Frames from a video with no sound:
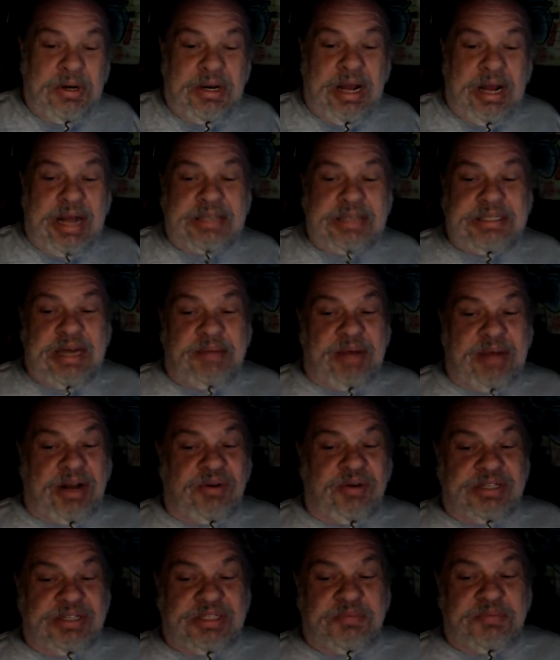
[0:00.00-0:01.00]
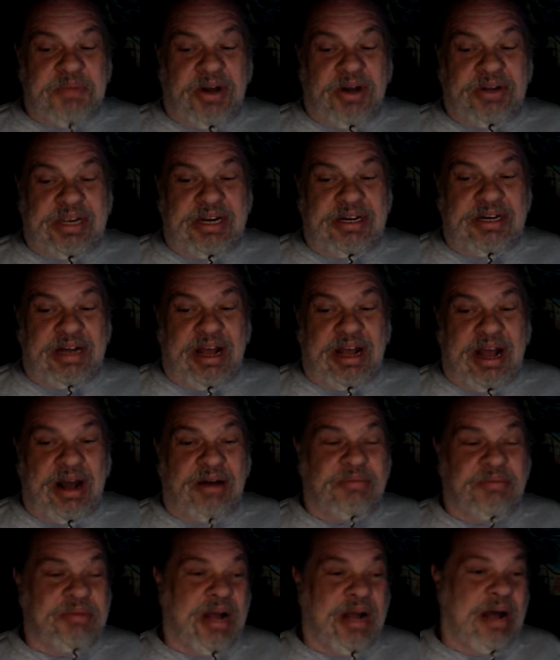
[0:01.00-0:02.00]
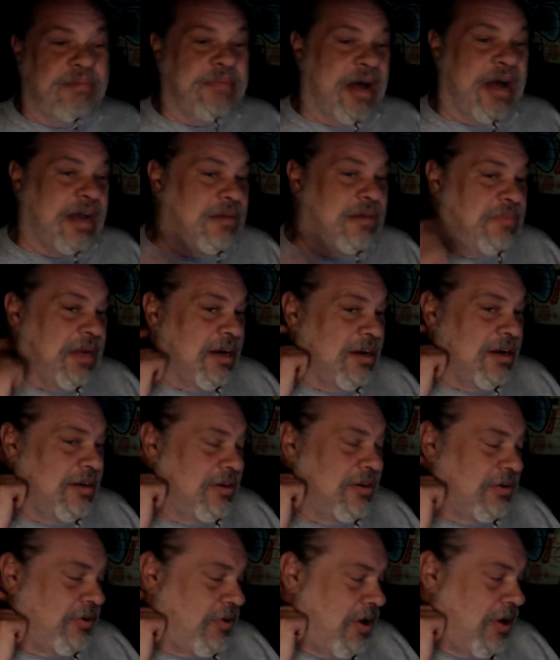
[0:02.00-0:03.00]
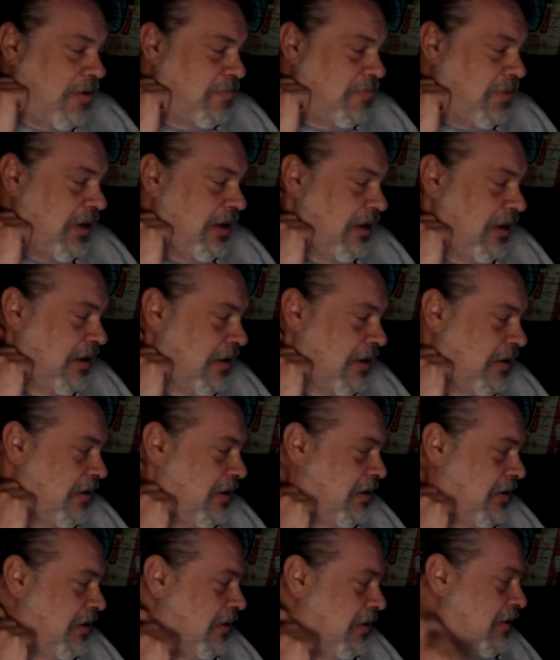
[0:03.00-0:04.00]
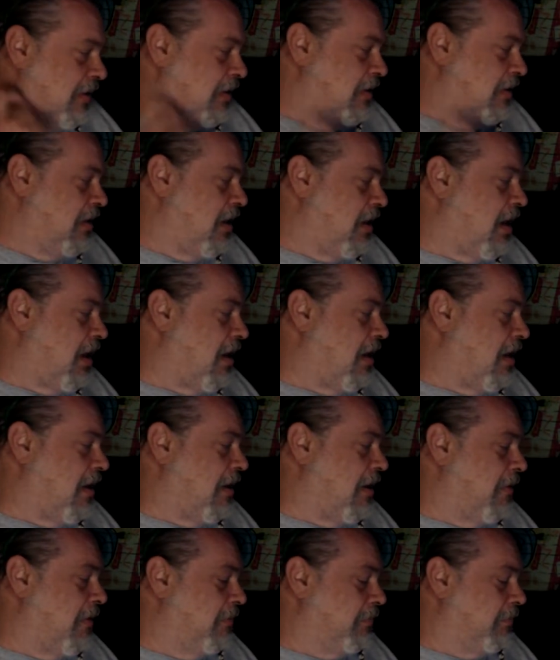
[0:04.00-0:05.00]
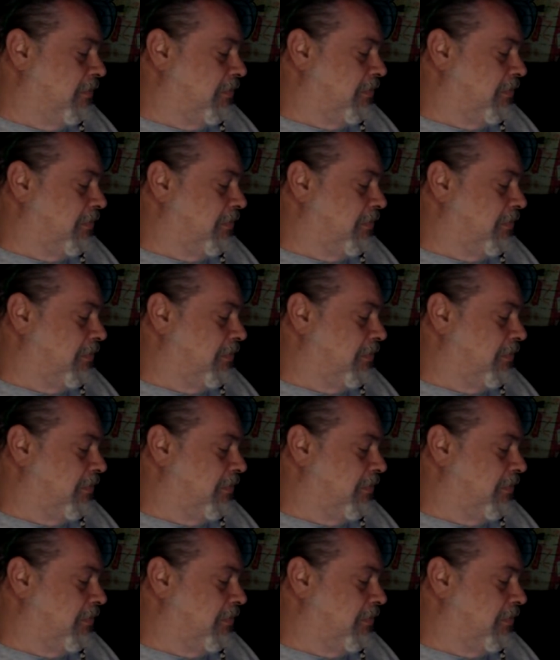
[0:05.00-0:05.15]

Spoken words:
Last time I quit smoking, I might have been a little grumpy. But